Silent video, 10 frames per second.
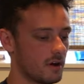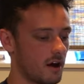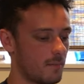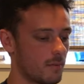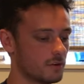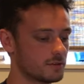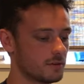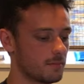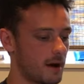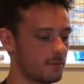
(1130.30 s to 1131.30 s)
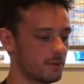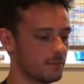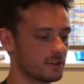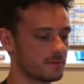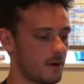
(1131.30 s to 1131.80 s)
the most popular
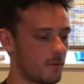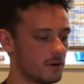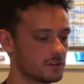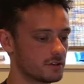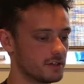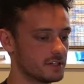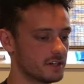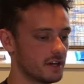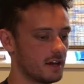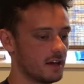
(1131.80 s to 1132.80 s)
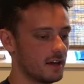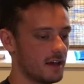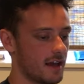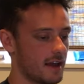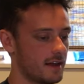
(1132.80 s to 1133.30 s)
books about Wall Street.
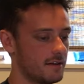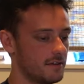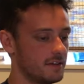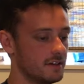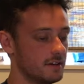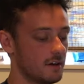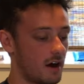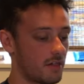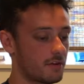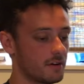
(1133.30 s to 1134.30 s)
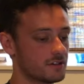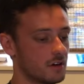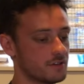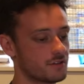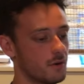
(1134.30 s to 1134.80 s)
And the author is
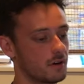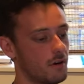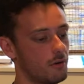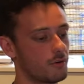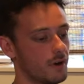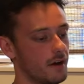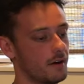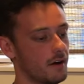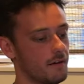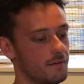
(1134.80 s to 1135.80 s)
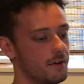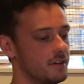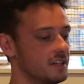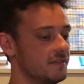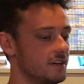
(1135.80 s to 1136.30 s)
also a co-creator of
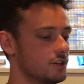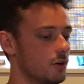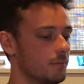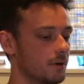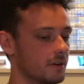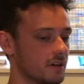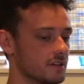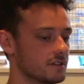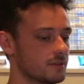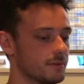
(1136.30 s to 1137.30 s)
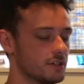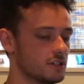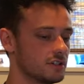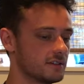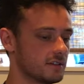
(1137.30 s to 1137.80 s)
the TV show Billions, which
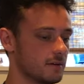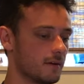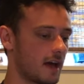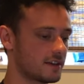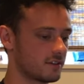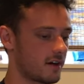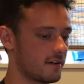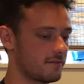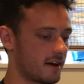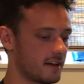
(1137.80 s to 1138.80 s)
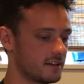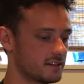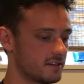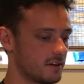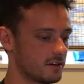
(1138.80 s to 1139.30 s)
has a lot of
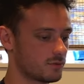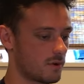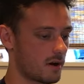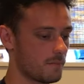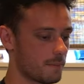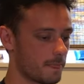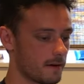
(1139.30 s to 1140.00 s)
finance in there as well.